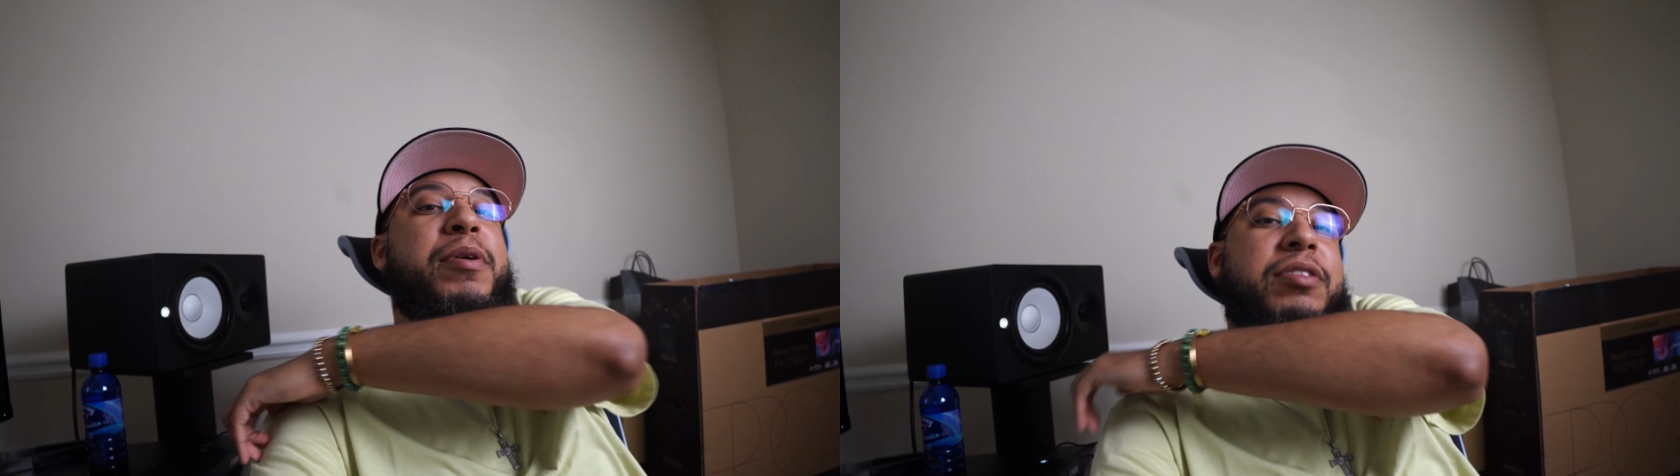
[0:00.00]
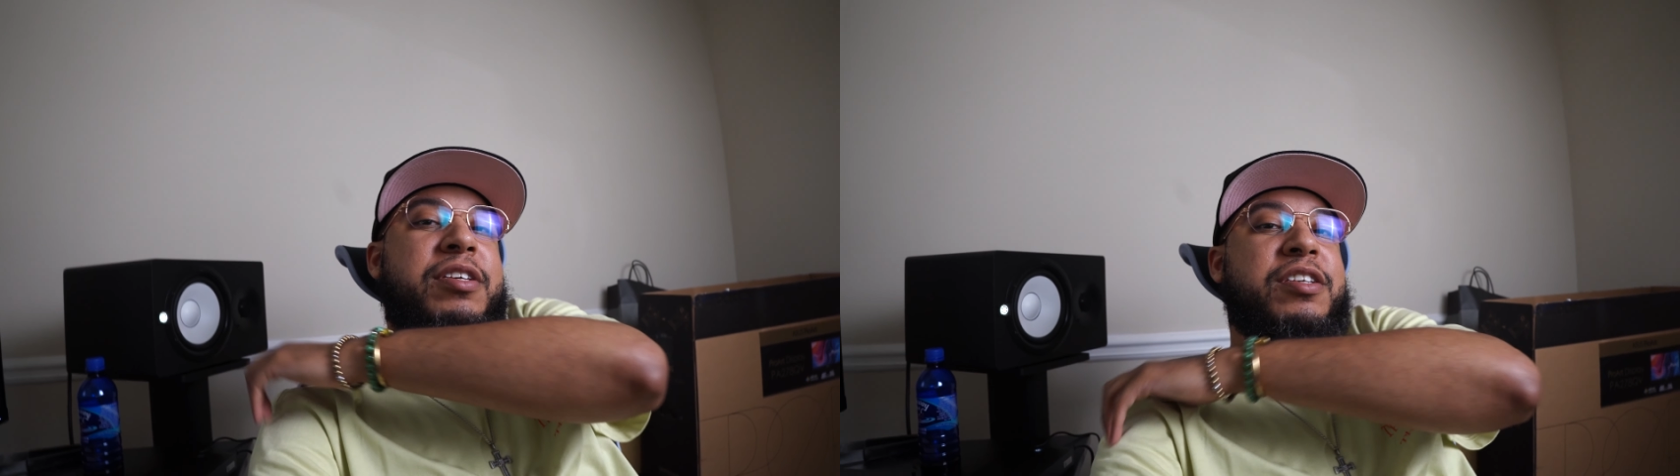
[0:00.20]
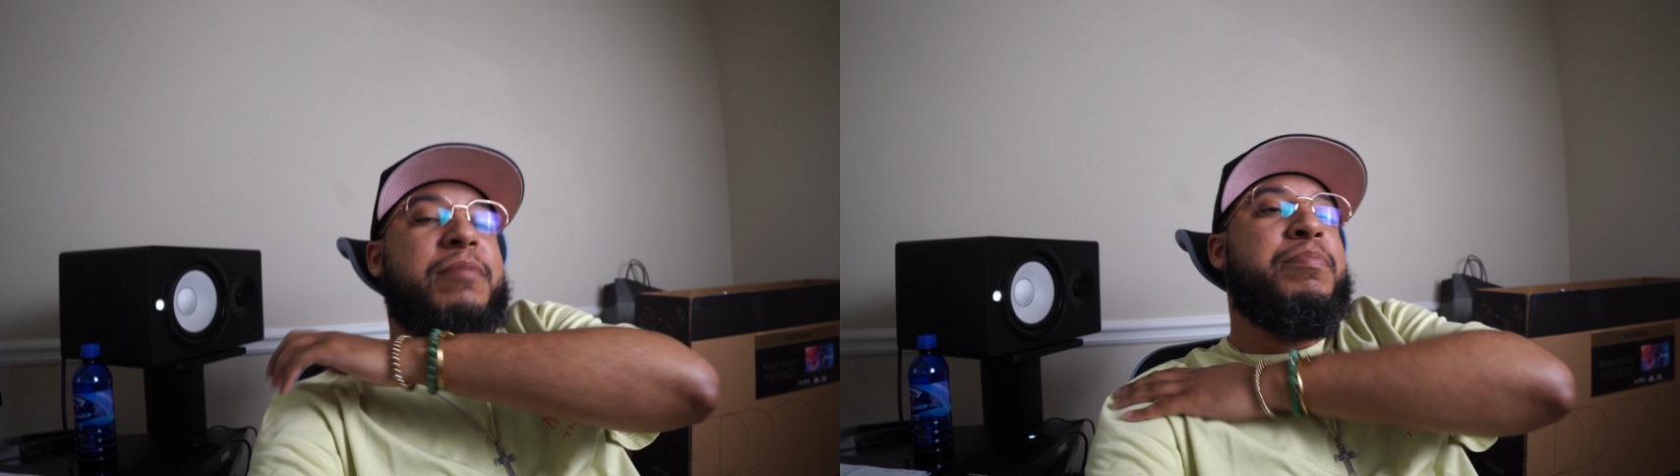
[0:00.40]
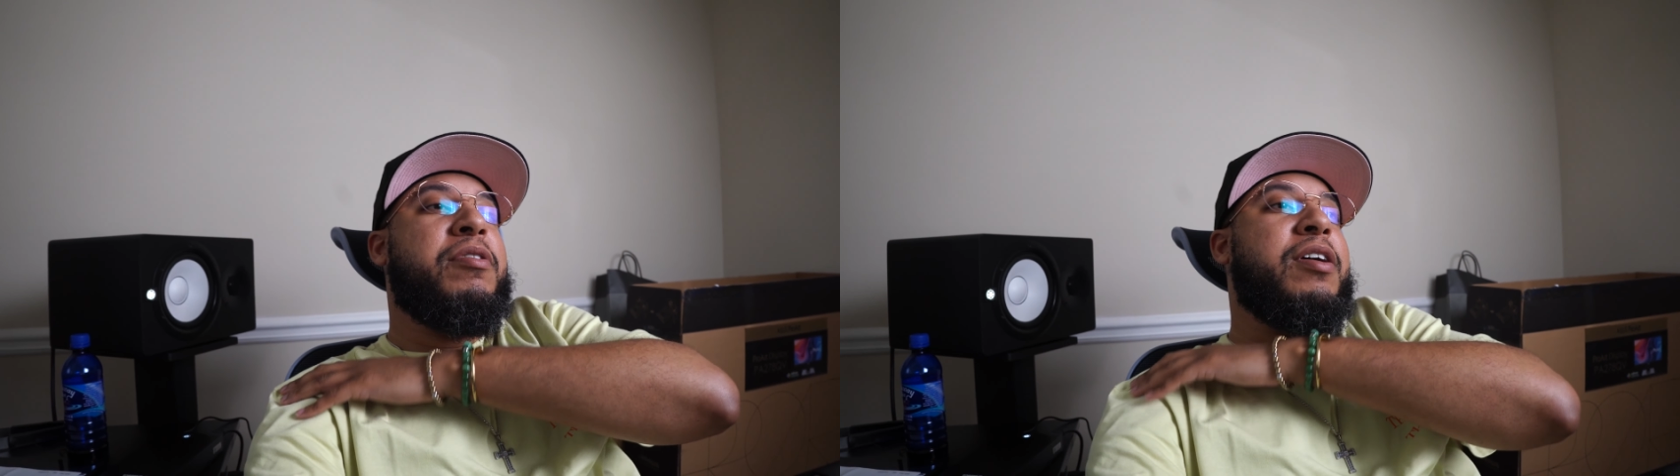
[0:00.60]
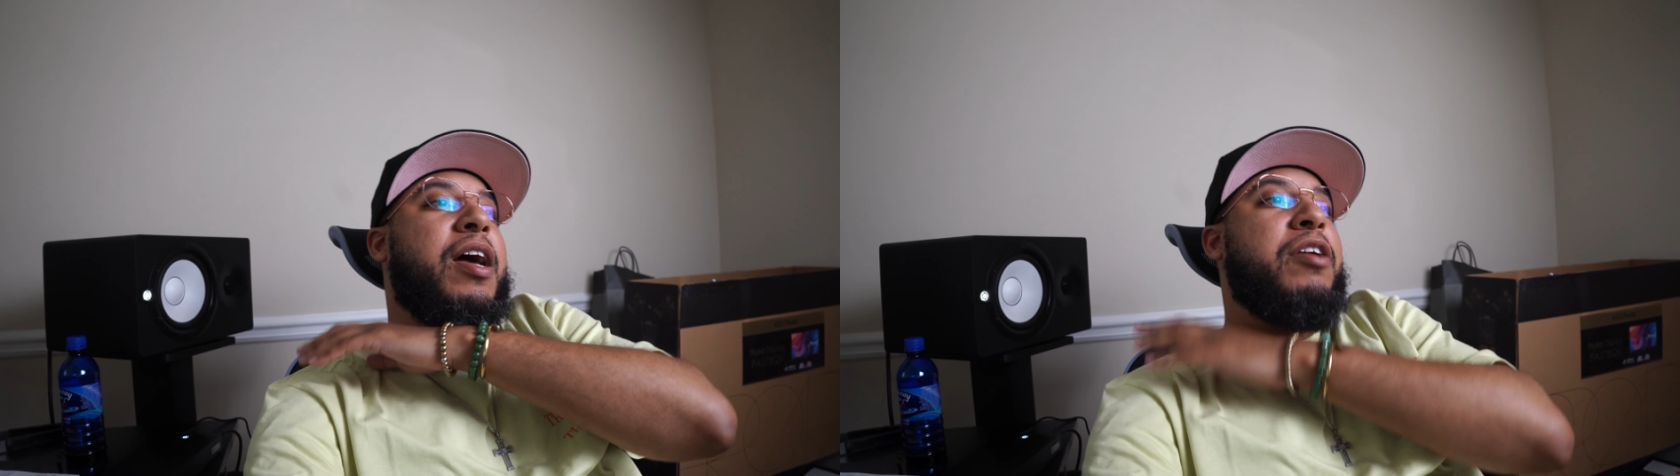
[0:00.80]
built this
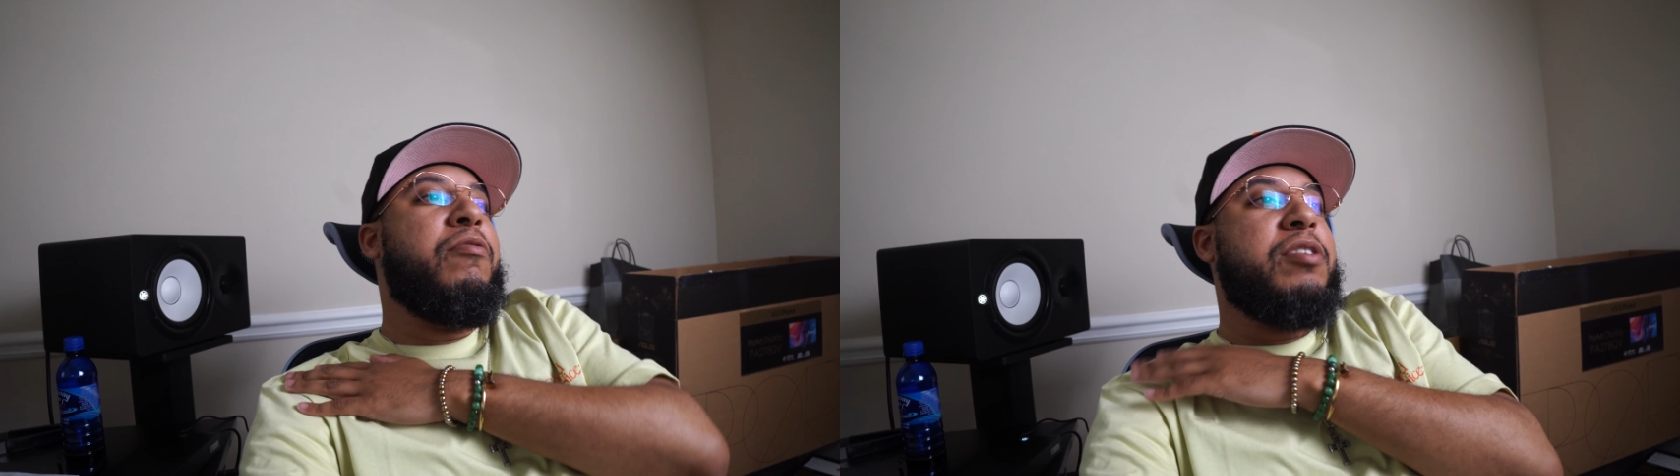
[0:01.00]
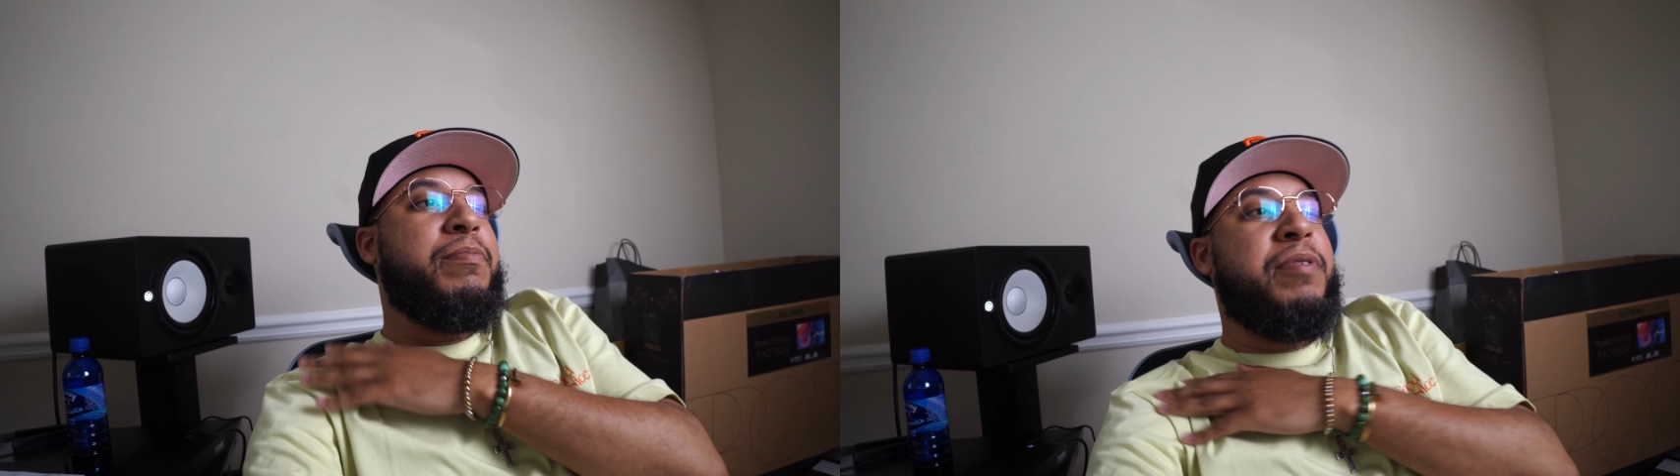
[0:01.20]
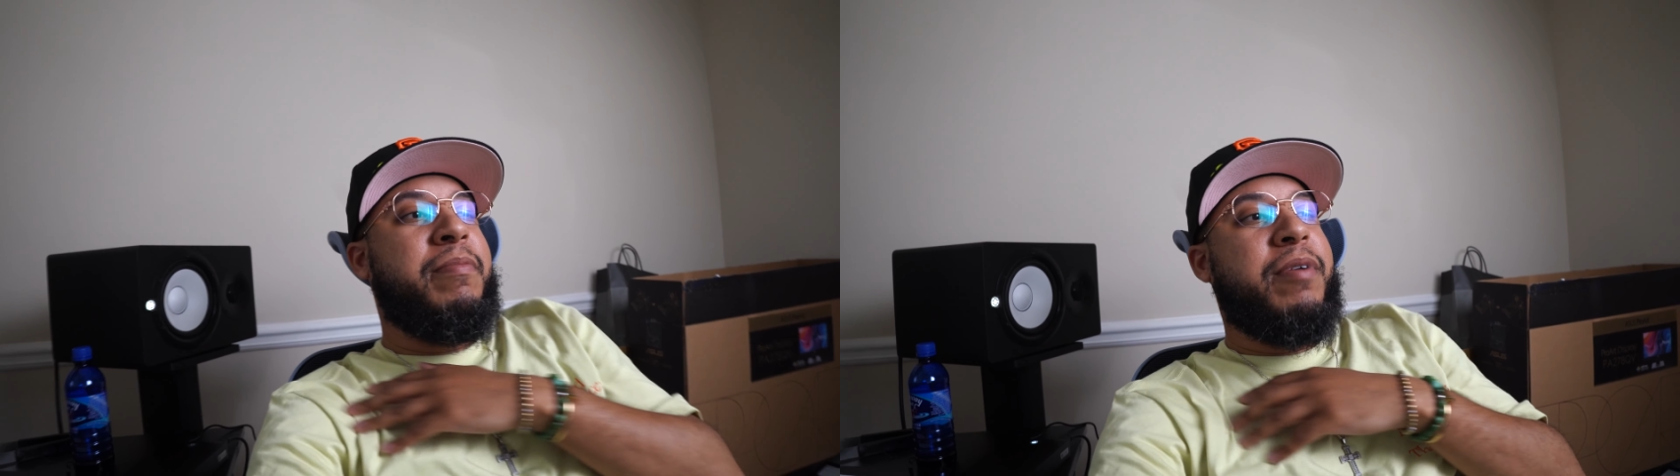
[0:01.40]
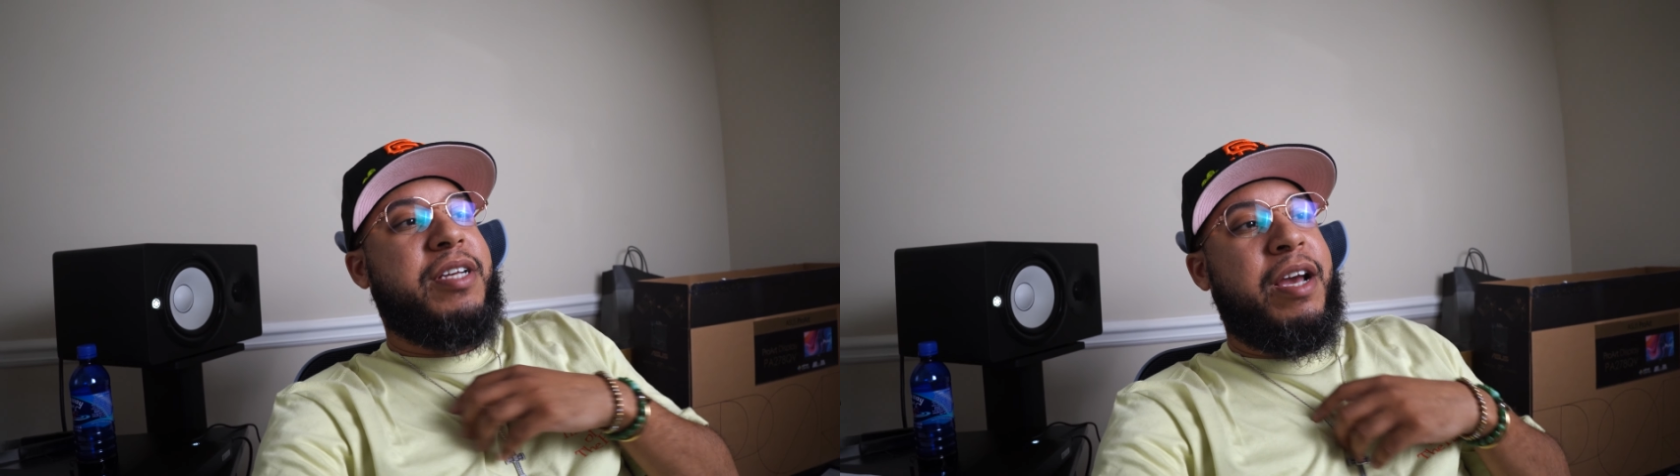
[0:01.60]
computer that I use pretty much